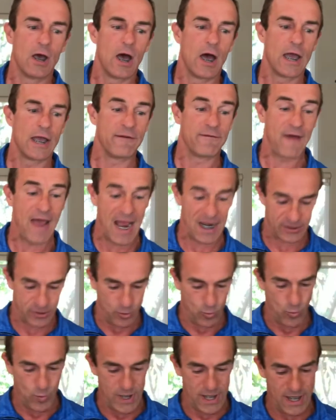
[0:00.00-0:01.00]
In
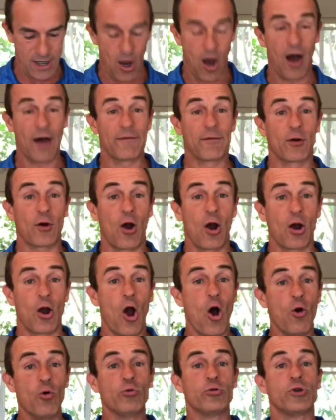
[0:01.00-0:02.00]
fact, we offer our
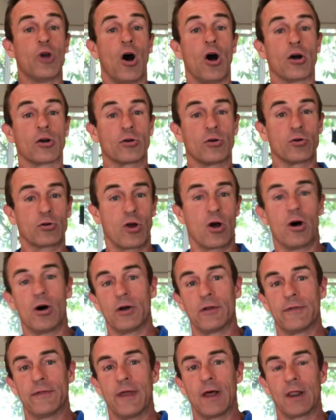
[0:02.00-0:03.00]
own dongle
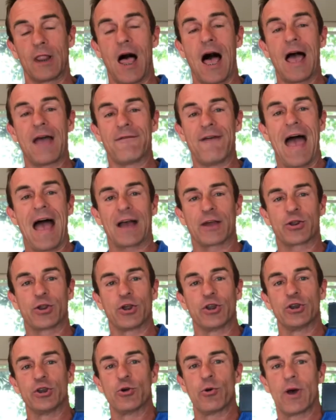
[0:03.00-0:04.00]
called the Live
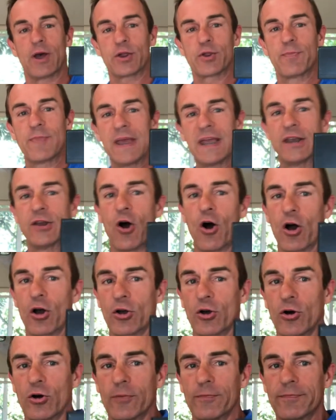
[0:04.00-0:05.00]
Action USB
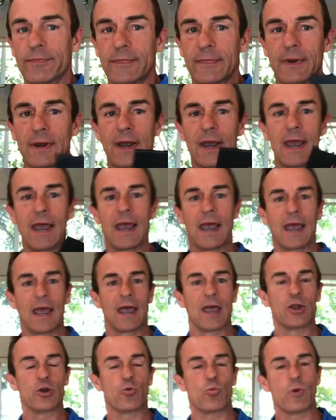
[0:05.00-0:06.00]
dongle.
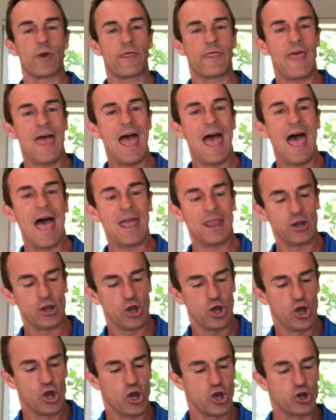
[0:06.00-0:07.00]
And with that,
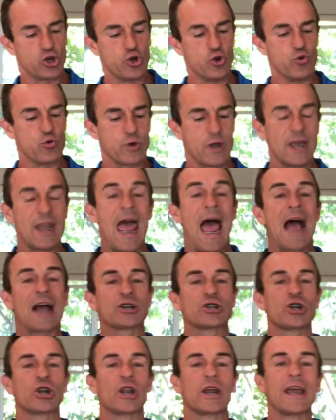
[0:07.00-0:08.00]
you can
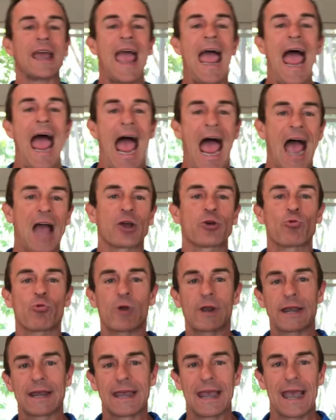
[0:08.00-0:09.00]
actually
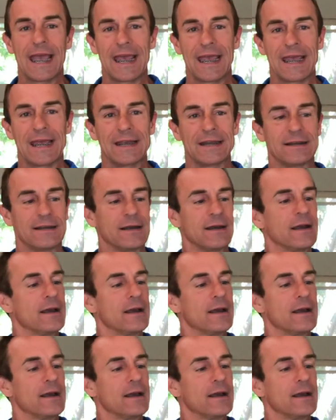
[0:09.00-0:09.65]
aggregate